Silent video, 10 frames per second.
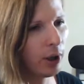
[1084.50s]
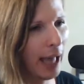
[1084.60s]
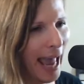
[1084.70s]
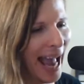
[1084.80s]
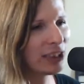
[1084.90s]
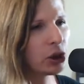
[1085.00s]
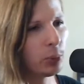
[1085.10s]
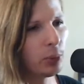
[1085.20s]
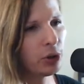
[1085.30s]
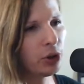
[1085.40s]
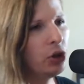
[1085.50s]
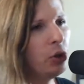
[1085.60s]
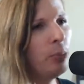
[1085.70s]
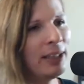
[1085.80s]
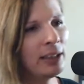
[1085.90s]
actual
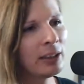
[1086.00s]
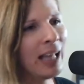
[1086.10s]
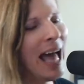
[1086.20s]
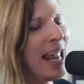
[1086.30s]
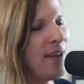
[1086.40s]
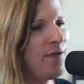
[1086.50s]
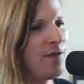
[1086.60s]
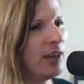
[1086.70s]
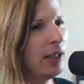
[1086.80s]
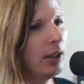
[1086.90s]
human life